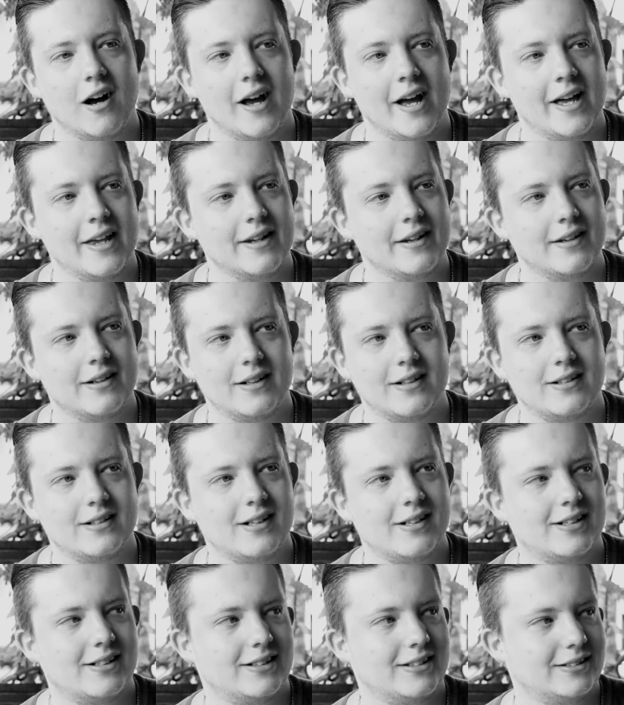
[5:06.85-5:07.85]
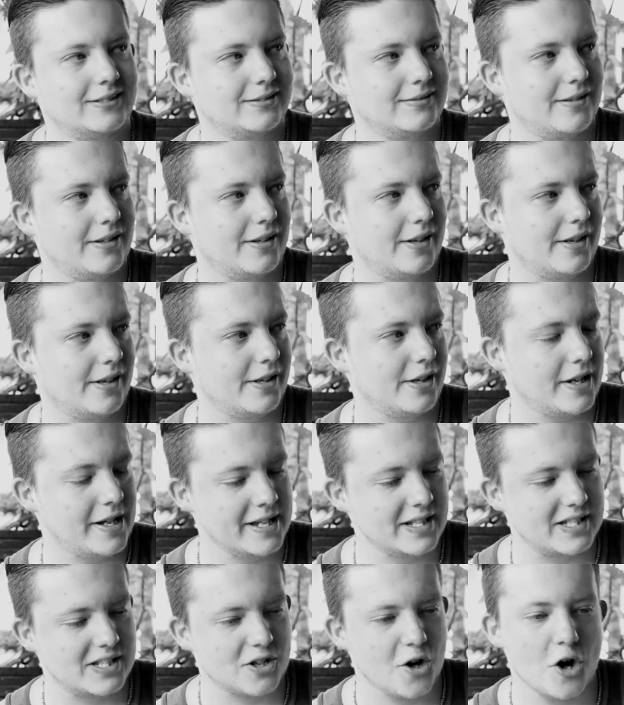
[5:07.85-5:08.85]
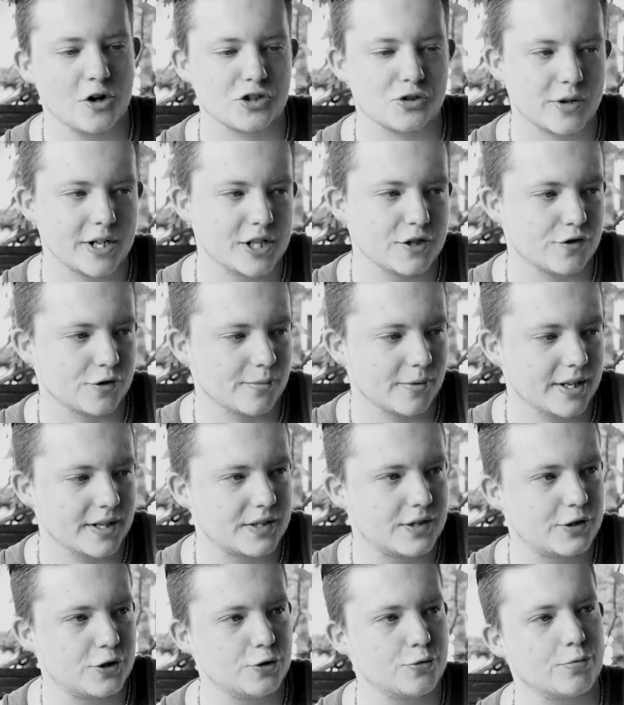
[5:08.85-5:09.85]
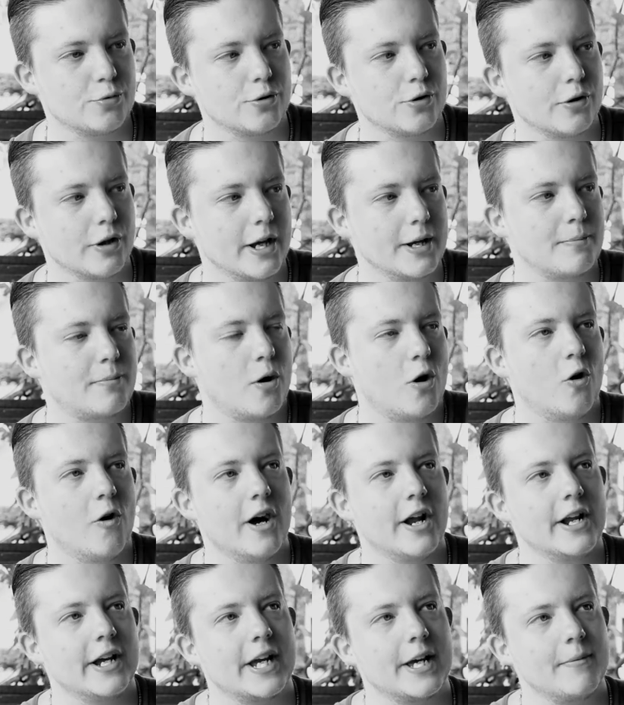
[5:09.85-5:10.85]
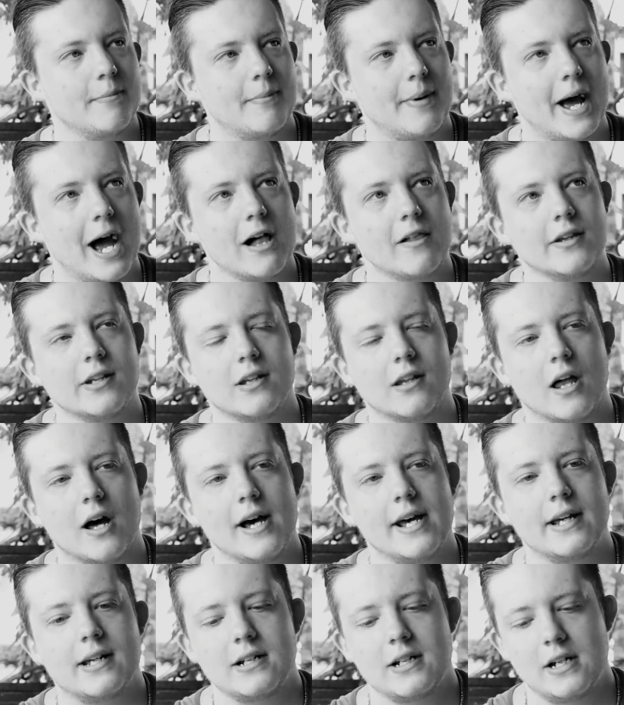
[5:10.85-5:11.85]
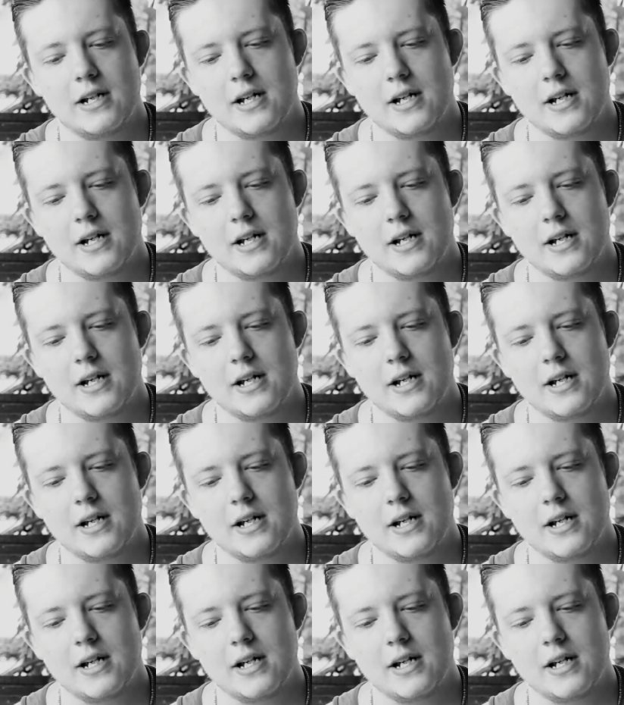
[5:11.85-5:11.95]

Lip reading: And his songs range from like super like poetic and ballad-like